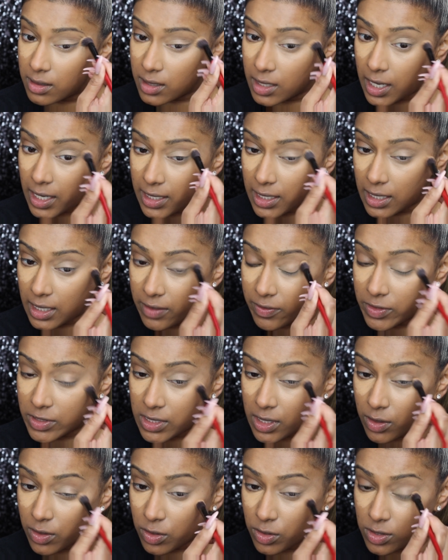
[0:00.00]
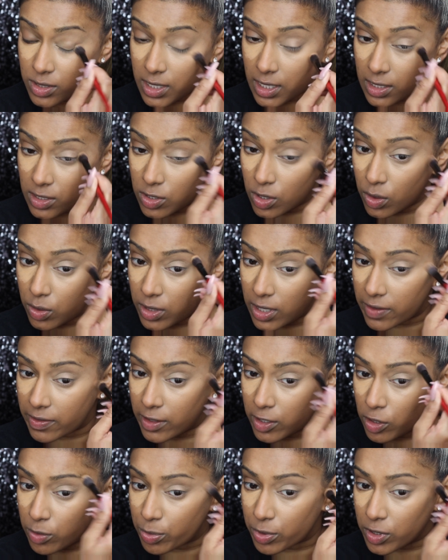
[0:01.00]
kind of evens out your skin tone, and
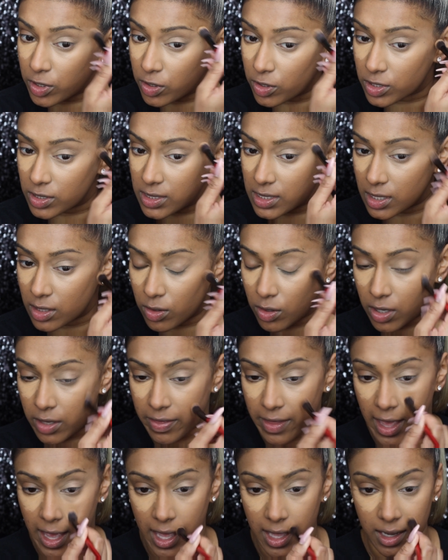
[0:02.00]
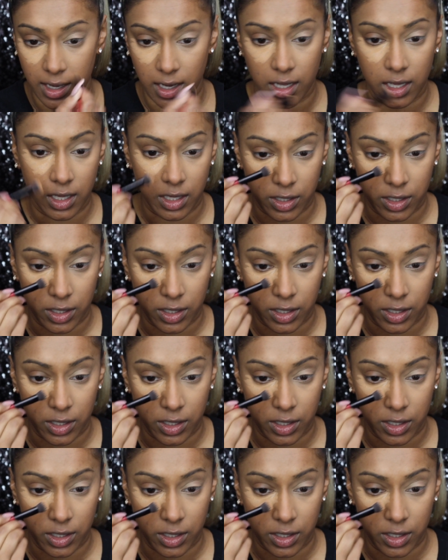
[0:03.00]
then you put your concealer on that,